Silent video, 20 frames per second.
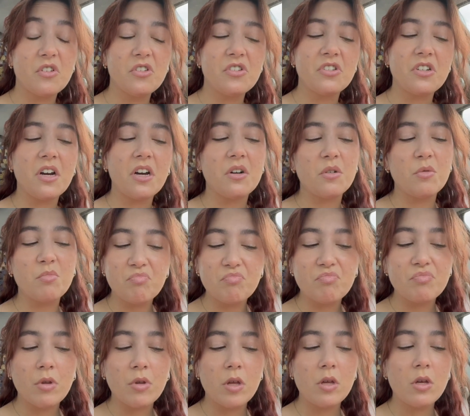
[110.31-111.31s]
So
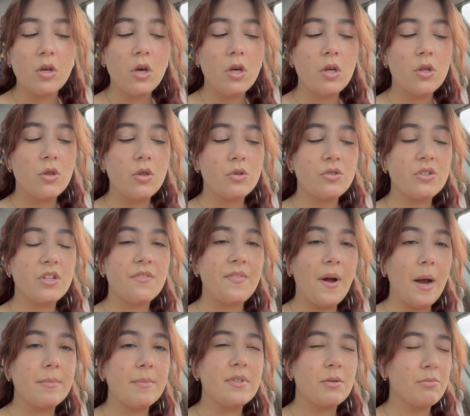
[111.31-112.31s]
those are the
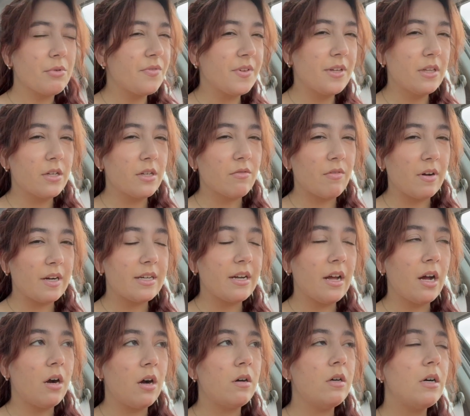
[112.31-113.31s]
vibes that we're feeling right
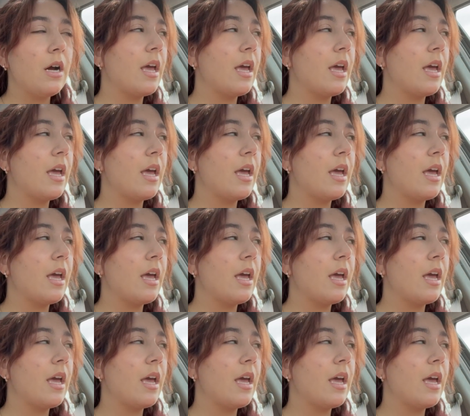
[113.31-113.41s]
now.